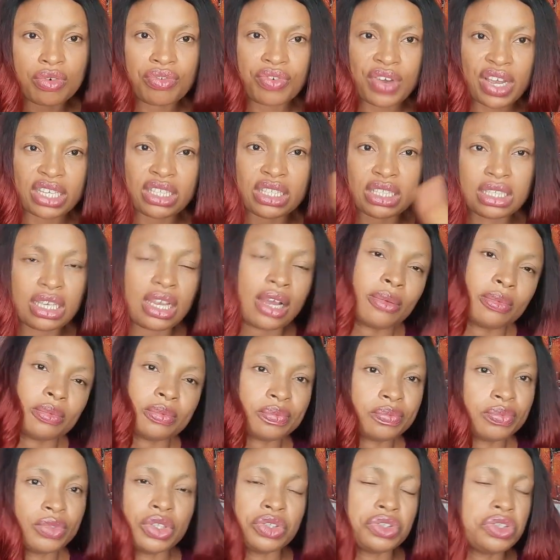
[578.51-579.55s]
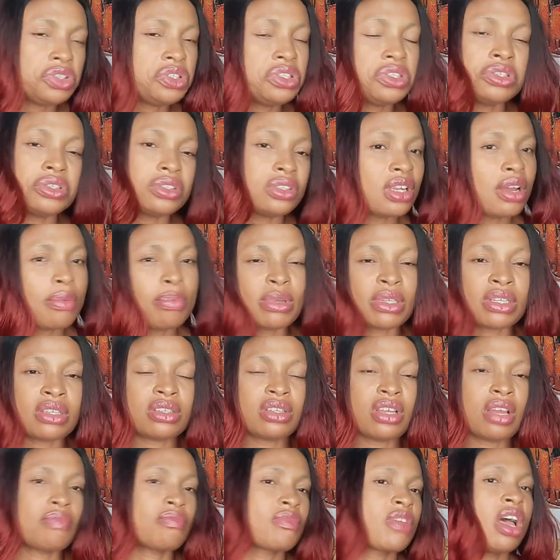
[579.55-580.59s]
fight him. No need to tell person
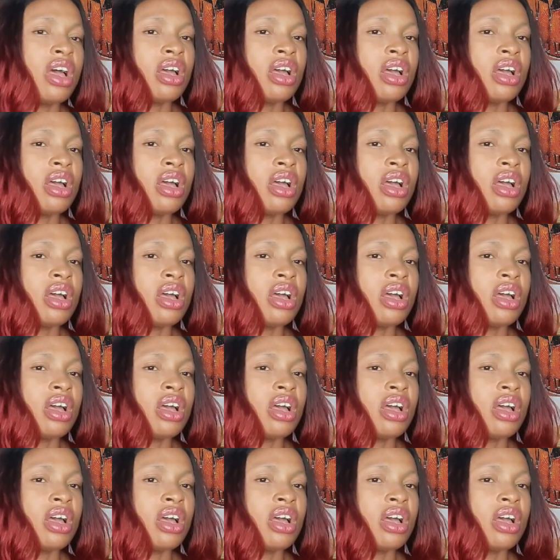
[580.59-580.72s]
say,